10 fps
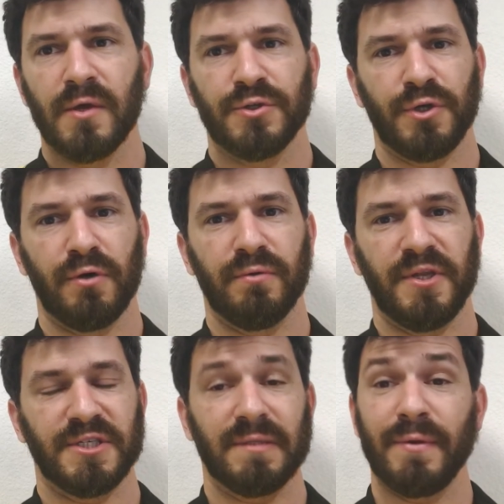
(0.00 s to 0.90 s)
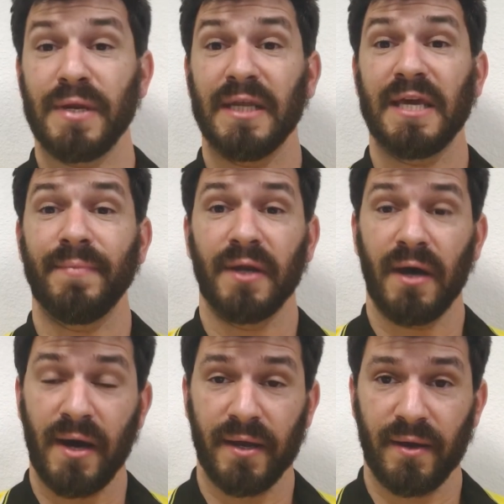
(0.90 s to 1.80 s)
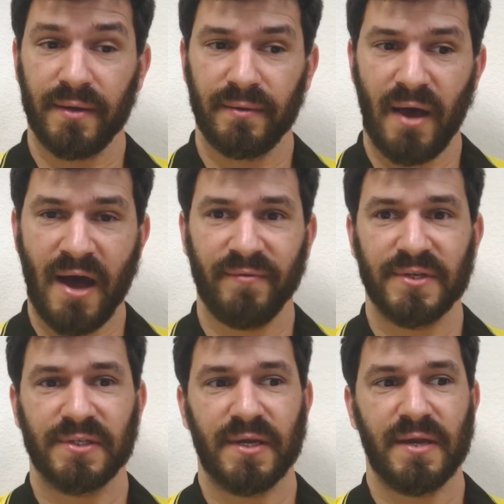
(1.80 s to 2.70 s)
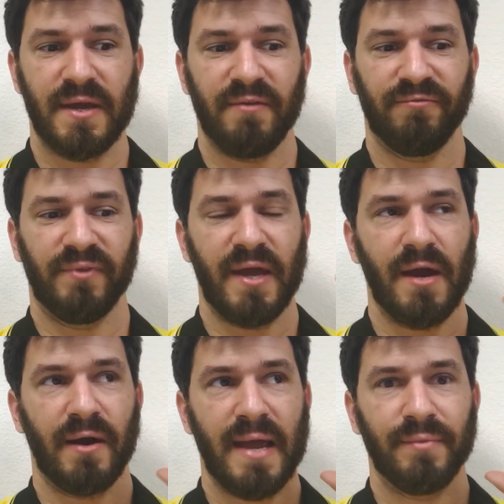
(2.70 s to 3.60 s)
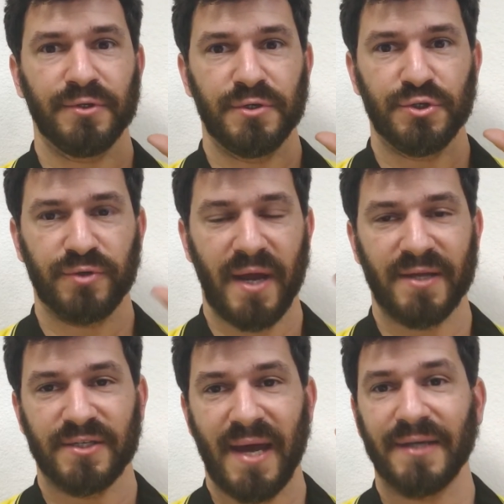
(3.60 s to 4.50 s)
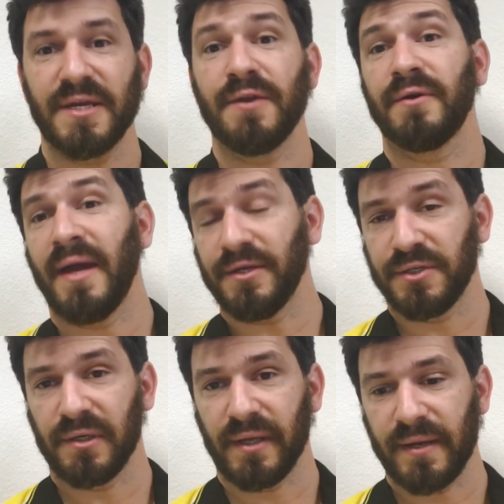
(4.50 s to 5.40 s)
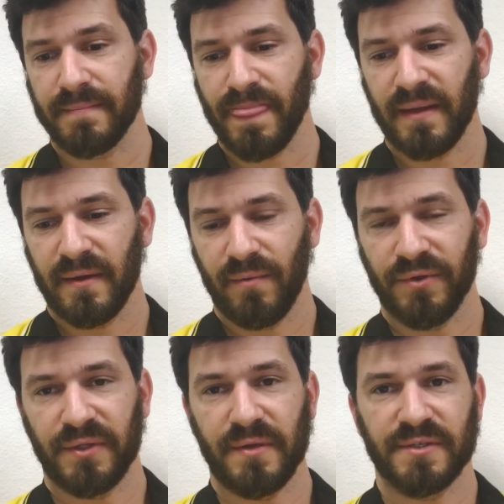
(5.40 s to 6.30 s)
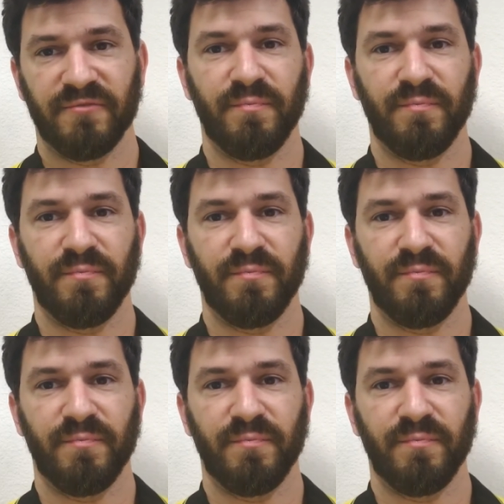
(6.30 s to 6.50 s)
So this is something you need to keep an eye on. Obviously, if they are able to transact internationally with the use of